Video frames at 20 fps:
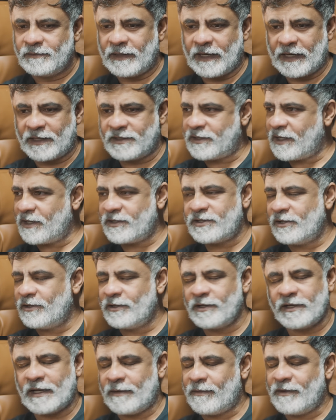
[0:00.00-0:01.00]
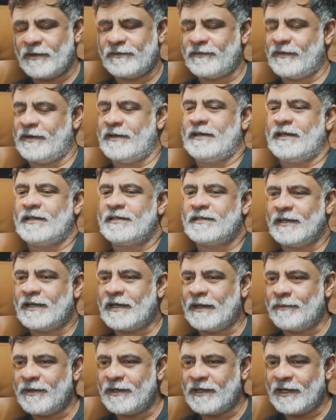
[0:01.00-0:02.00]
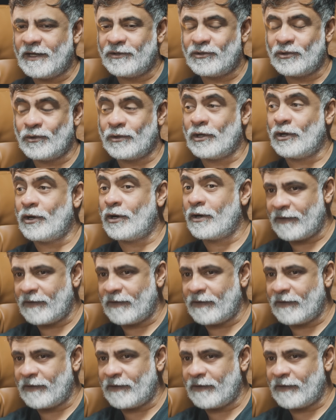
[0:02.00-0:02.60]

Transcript: extension on the camera is fantastic. I mean, I'll shoot a lot